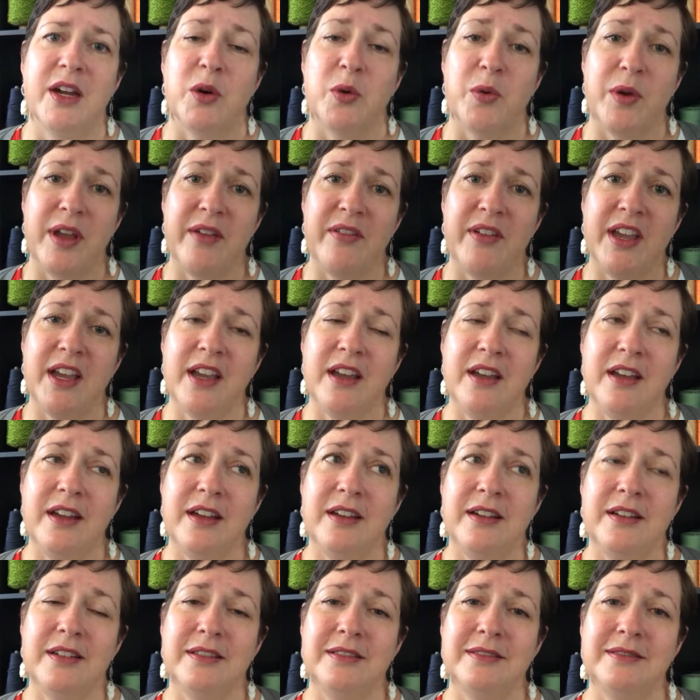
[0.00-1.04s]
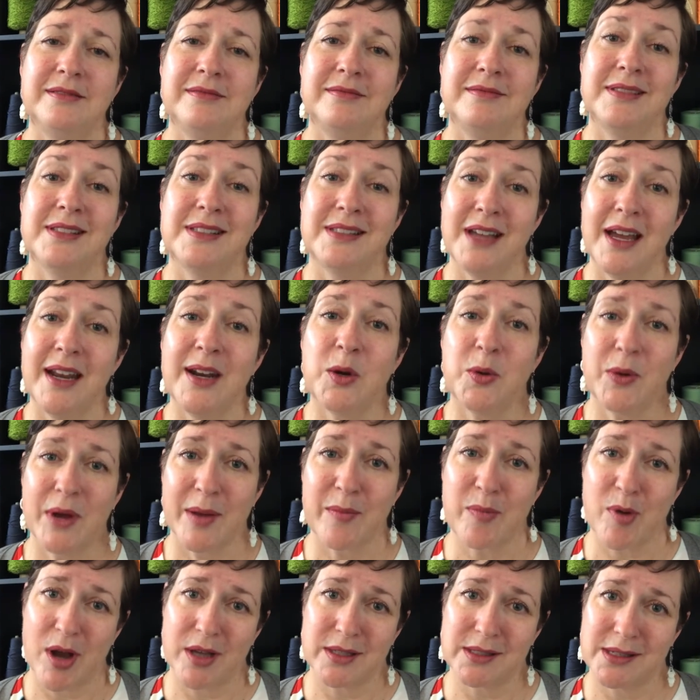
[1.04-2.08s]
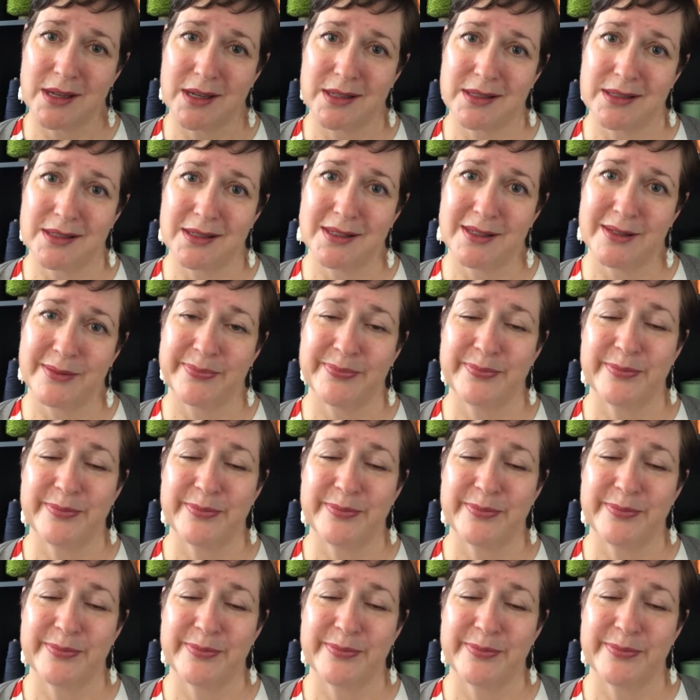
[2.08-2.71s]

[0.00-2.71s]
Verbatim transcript: Weaving, it's not a quick process.